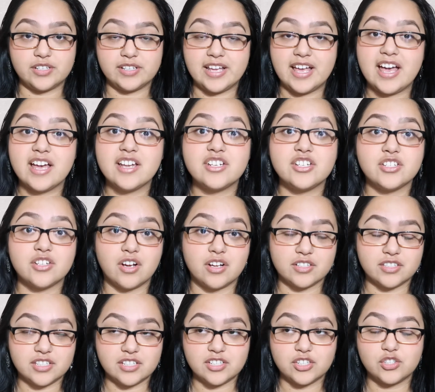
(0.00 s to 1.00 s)
and
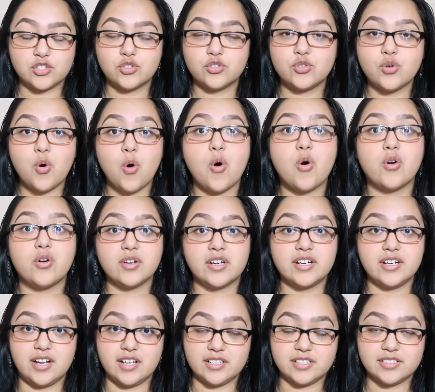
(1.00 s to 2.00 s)
headshots, and it's so
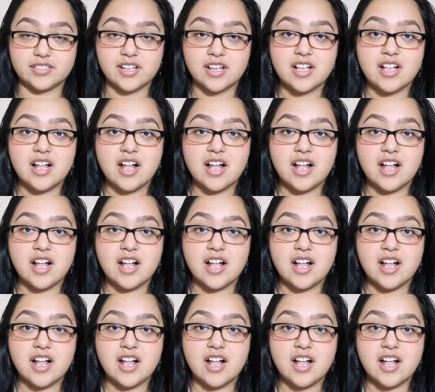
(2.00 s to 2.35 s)
organized